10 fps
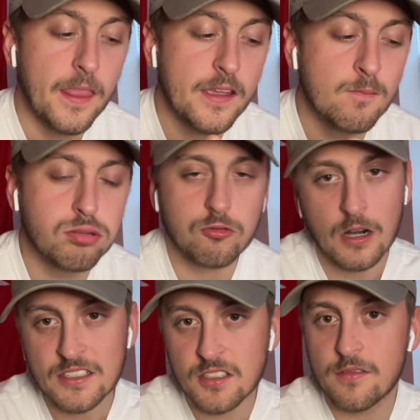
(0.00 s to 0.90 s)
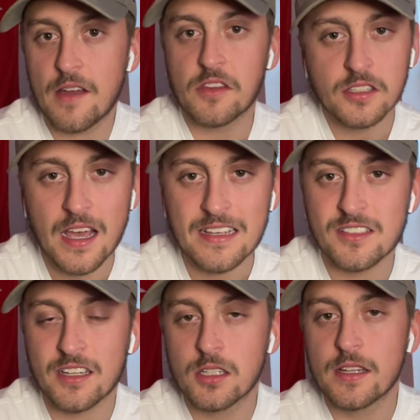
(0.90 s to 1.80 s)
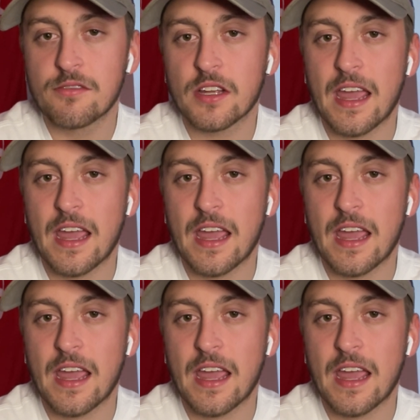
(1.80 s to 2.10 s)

impressive as the, as the Cleveland